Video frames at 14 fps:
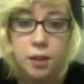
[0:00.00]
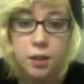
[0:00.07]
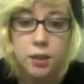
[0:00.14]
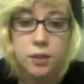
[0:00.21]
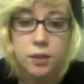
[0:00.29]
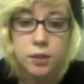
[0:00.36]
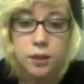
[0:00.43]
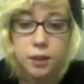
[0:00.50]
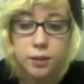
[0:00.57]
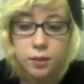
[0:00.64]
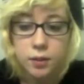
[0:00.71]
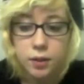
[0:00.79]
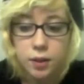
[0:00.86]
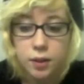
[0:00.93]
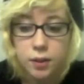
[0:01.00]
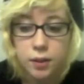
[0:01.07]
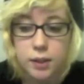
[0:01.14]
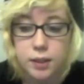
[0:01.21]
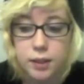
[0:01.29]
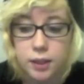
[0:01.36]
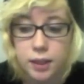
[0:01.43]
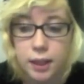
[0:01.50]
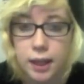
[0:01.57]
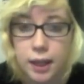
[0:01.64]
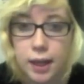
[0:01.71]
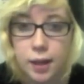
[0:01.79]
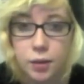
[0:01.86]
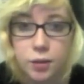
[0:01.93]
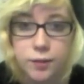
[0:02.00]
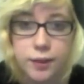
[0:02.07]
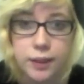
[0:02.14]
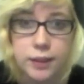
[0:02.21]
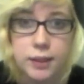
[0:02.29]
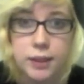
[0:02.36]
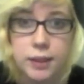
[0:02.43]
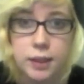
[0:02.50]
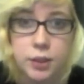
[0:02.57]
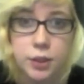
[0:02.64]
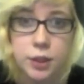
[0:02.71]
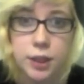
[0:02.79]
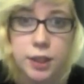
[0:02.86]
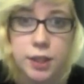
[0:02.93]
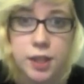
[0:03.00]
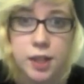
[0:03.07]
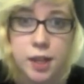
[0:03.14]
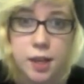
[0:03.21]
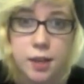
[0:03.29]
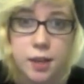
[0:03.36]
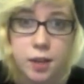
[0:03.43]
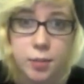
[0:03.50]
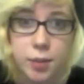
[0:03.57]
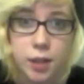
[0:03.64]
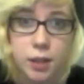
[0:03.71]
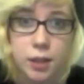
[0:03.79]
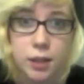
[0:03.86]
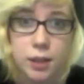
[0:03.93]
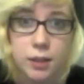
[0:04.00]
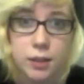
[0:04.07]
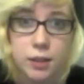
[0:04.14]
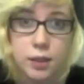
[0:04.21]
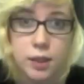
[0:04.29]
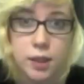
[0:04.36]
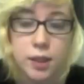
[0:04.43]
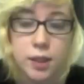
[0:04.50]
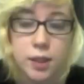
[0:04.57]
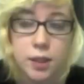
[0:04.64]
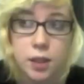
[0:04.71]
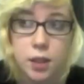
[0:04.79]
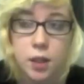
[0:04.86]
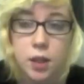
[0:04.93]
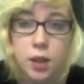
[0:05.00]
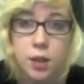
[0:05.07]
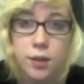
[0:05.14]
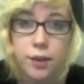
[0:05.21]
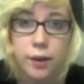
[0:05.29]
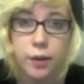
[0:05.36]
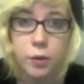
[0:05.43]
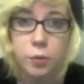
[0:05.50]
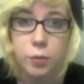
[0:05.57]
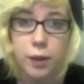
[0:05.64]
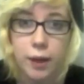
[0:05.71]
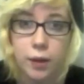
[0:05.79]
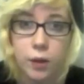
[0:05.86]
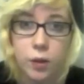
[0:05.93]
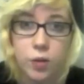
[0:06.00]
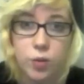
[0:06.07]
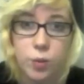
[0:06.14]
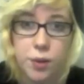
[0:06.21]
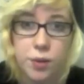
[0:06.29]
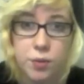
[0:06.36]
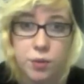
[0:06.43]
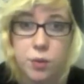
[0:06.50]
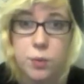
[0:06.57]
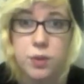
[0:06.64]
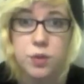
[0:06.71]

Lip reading: Literally, I've got no idea how to fix this. I took the entire thing apart last night, the whole back off, went through the